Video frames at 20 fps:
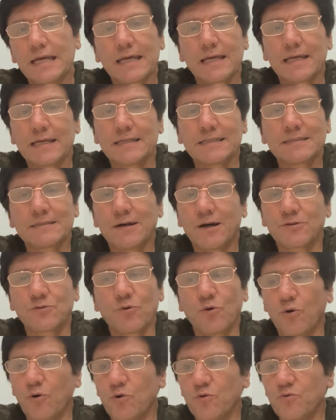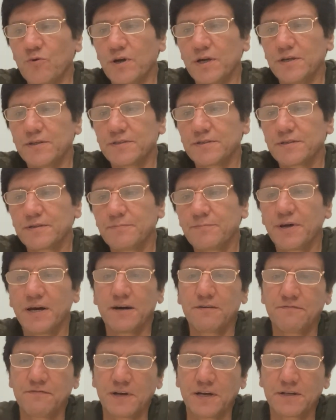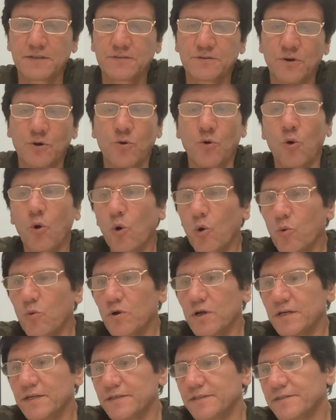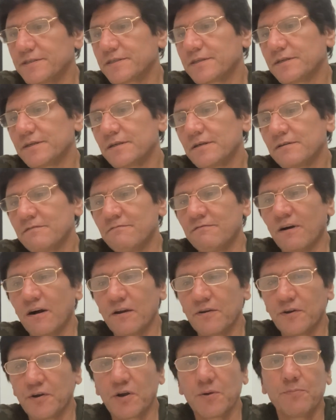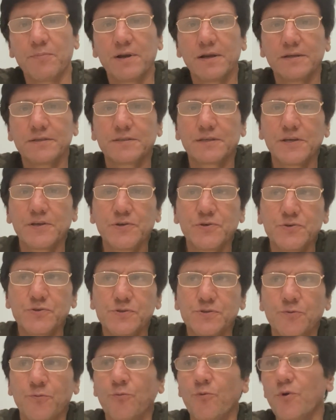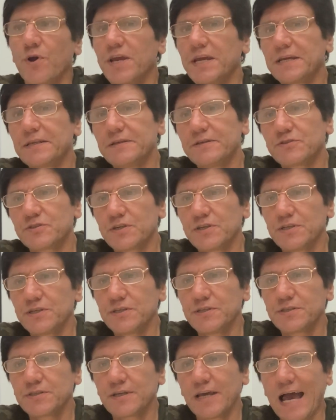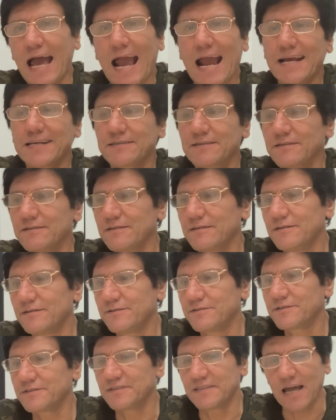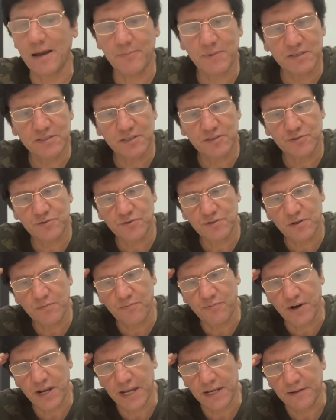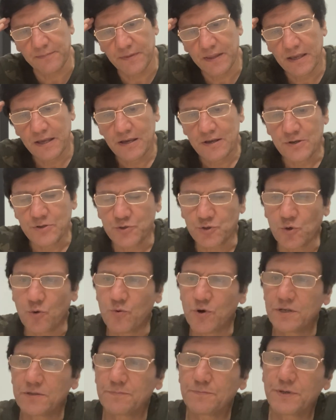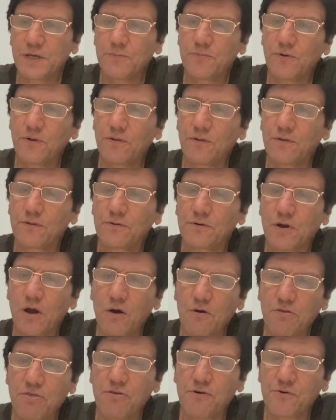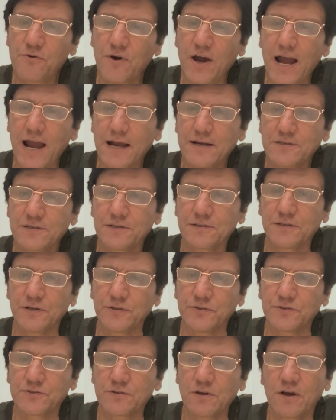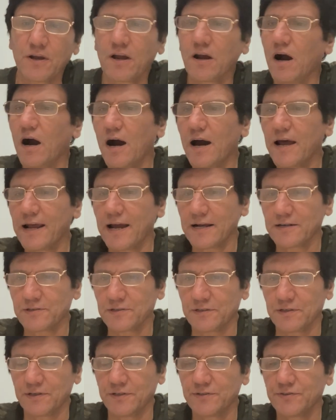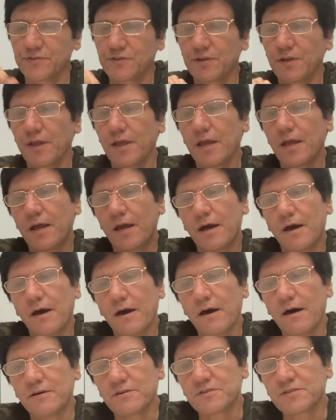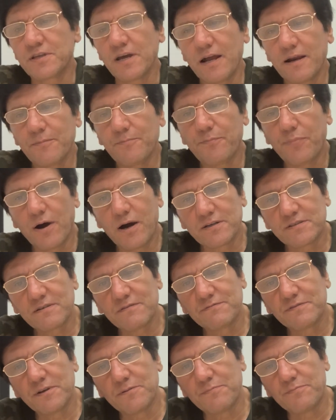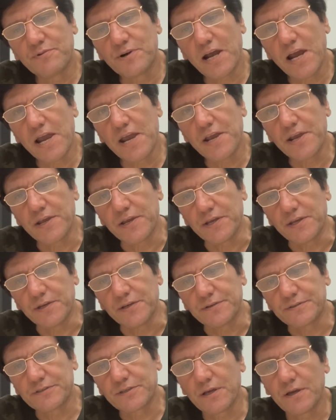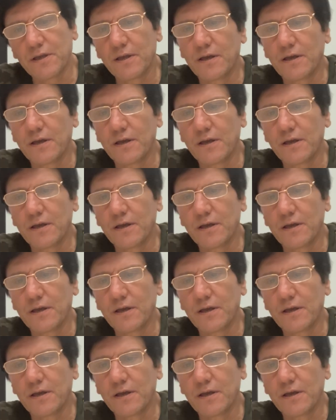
is not always perfect. There are always vulnerabilities, weaknesses, accidents, damages to the brain. So when people go through accidents, like car accidents, certain parts of their brains